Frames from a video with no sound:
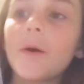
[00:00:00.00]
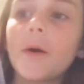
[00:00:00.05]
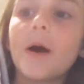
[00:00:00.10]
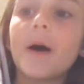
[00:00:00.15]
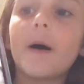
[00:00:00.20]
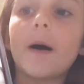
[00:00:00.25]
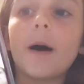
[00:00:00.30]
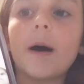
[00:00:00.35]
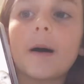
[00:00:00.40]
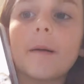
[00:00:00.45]

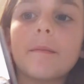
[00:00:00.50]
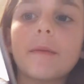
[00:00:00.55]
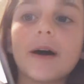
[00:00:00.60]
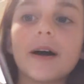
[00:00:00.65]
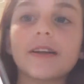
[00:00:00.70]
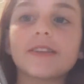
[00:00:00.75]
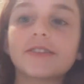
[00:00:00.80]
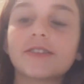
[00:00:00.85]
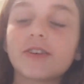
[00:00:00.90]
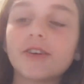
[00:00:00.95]
Um,
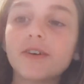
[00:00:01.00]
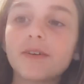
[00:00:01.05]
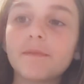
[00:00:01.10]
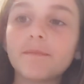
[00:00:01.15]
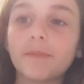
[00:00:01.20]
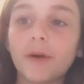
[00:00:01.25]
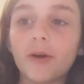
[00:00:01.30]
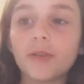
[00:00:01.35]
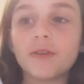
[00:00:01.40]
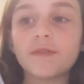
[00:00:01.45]

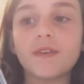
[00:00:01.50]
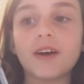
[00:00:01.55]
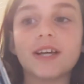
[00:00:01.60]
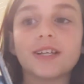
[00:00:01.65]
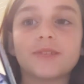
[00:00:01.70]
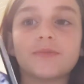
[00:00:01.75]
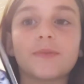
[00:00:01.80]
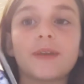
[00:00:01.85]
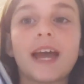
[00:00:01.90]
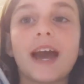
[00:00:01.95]
both of us,
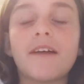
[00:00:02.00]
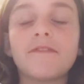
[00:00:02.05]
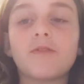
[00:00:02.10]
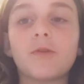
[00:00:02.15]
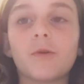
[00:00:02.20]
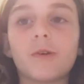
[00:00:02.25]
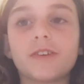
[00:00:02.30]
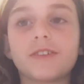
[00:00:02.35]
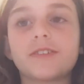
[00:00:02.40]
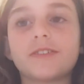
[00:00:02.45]
we have
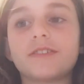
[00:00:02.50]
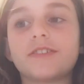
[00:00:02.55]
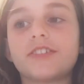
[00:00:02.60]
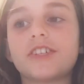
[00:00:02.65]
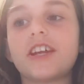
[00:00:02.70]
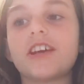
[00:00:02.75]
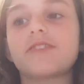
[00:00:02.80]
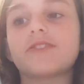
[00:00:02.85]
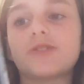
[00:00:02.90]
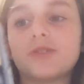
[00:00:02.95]
horse. She
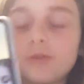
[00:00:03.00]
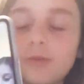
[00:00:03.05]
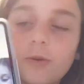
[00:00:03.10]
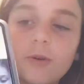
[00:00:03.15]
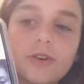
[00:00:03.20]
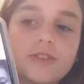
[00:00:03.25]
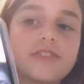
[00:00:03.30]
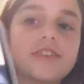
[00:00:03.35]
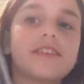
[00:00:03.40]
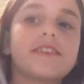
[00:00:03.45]
has two
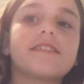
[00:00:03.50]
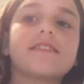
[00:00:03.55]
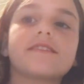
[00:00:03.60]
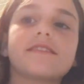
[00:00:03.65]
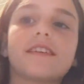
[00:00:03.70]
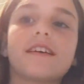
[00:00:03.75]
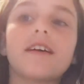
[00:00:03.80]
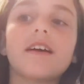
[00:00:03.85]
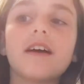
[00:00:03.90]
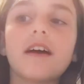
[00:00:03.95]
horses.
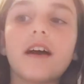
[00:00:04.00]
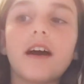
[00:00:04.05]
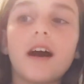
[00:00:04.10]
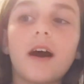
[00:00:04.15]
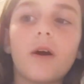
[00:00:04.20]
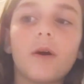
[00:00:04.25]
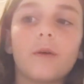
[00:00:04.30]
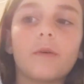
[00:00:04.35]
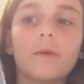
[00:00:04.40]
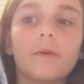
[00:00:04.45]

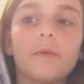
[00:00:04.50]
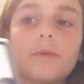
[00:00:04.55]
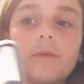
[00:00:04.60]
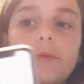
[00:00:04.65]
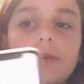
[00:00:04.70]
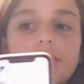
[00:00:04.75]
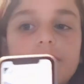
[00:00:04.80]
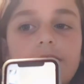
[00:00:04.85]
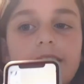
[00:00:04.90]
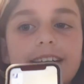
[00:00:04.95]
Oh,
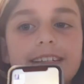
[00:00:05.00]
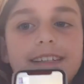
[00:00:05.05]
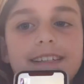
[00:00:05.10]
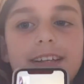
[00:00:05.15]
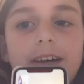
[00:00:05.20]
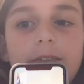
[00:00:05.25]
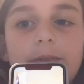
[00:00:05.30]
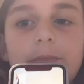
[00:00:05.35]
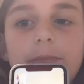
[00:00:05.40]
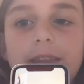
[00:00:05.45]
would you like to
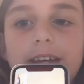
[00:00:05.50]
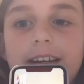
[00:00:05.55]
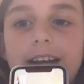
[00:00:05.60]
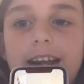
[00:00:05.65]
tell them their